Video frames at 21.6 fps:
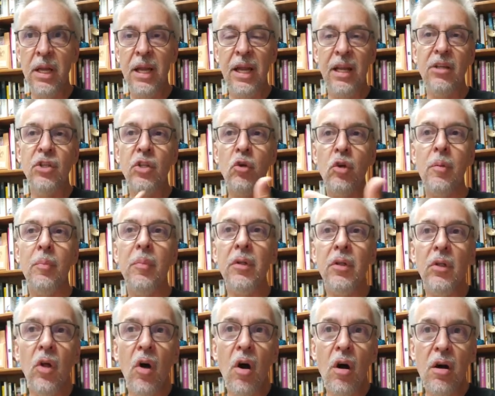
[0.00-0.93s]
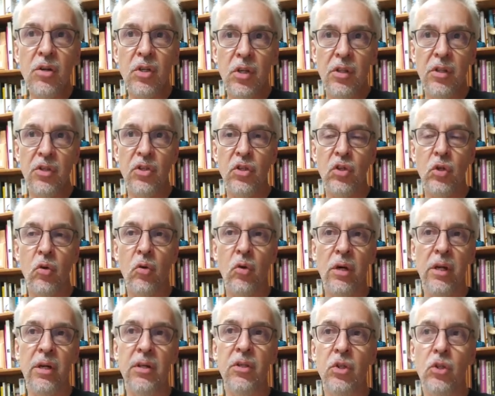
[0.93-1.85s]
And so to belong to the
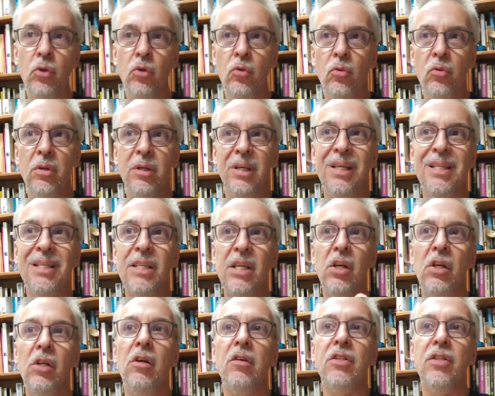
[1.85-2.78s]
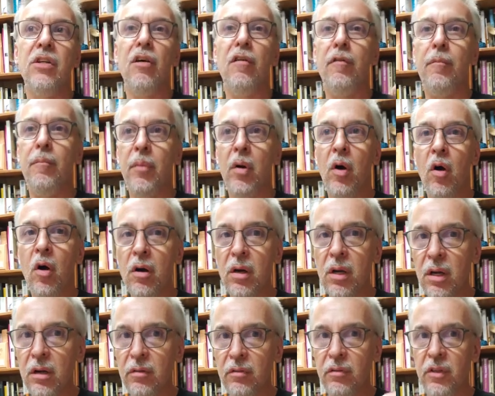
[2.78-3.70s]
story, to consider yourself
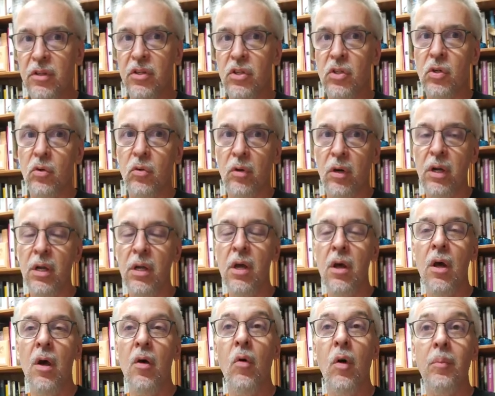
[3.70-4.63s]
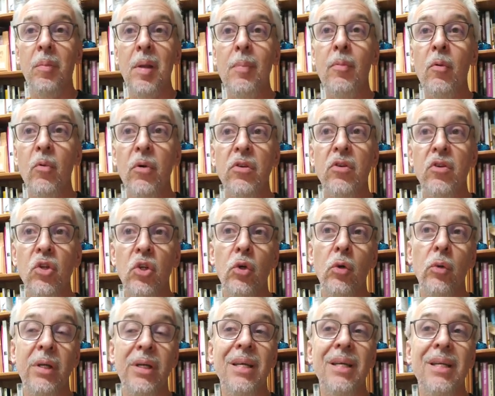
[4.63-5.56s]
part of this story, what people would
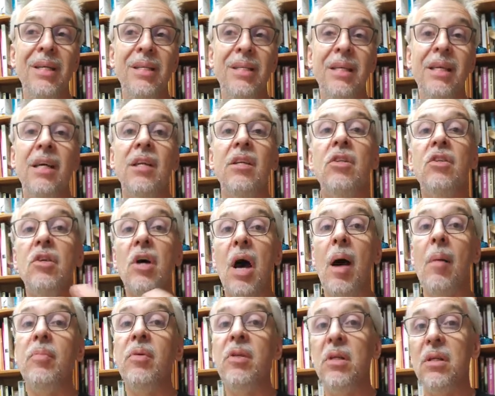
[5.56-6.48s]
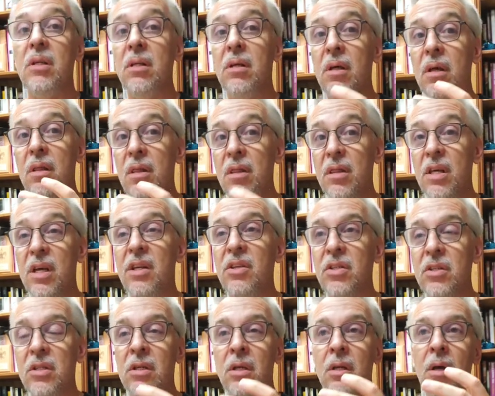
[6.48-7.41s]
do is they adopted
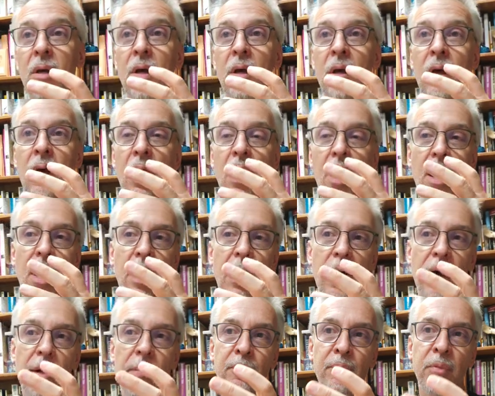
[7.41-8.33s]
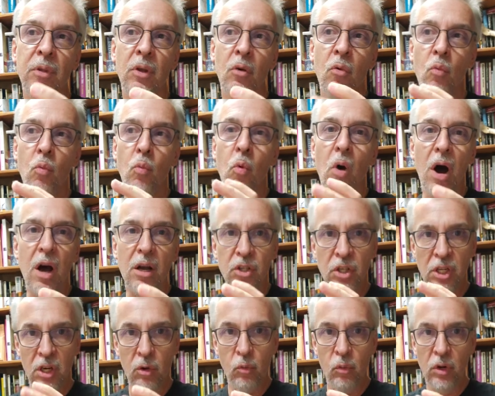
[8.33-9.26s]
this uh,
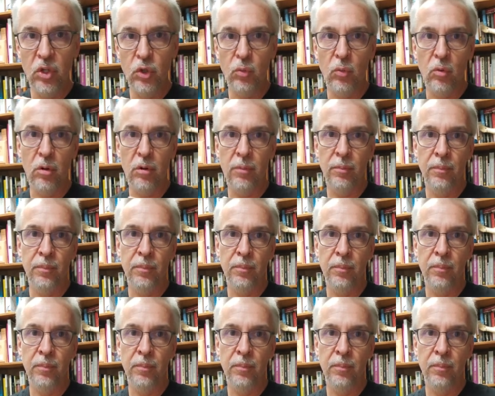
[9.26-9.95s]
washing ritual